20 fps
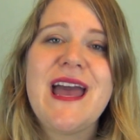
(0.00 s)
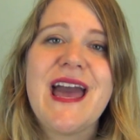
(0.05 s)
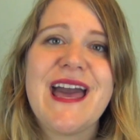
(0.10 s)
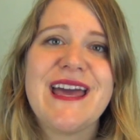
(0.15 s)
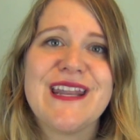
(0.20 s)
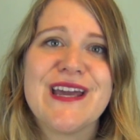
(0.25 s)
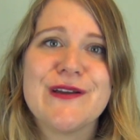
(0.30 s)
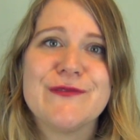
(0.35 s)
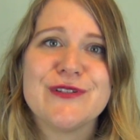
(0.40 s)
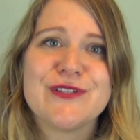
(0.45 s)

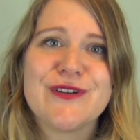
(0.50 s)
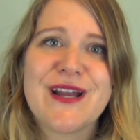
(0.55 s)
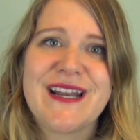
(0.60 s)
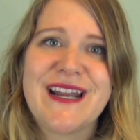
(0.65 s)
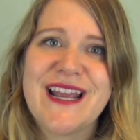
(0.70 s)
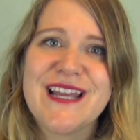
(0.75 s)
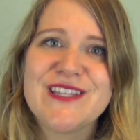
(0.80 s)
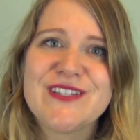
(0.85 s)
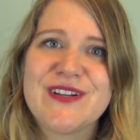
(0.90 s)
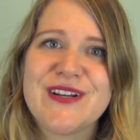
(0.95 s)
and I will try
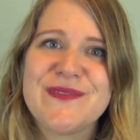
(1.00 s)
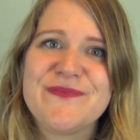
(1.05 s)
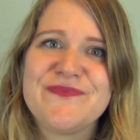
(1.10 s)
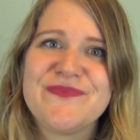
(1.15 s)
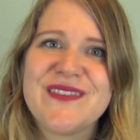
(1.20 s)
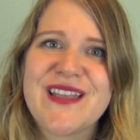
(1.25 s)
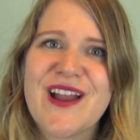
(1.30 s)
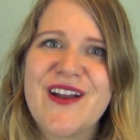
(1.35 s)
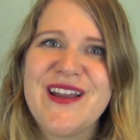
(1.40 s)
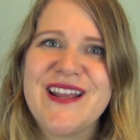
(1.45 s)
to answer it.
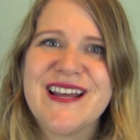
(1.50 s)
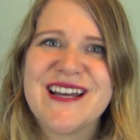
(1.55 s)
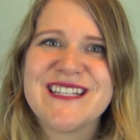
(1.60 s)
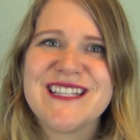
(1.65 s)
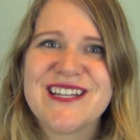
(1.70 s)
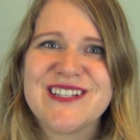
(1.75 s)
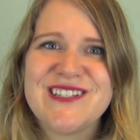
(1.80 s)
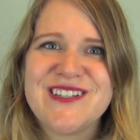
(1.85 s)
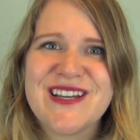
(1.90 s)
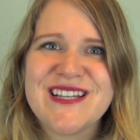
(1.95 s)
All right, I'll
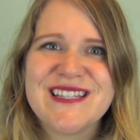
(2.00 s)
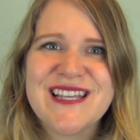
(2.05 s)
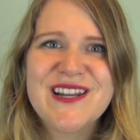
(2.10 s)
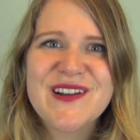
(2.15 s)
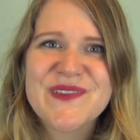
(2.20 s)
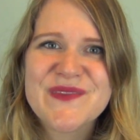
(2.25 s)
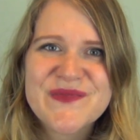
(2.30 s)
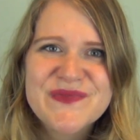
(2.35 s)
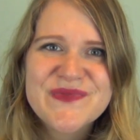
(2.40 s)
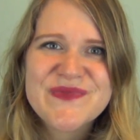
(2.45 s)
talk to you guys
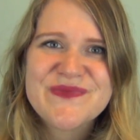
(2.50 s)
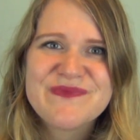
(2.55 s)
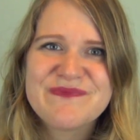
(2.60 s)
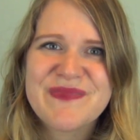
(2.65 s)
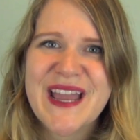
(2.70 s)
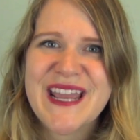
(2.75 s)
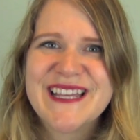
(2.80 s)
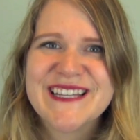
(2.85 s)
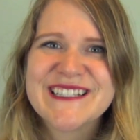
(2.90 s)
later. Bye.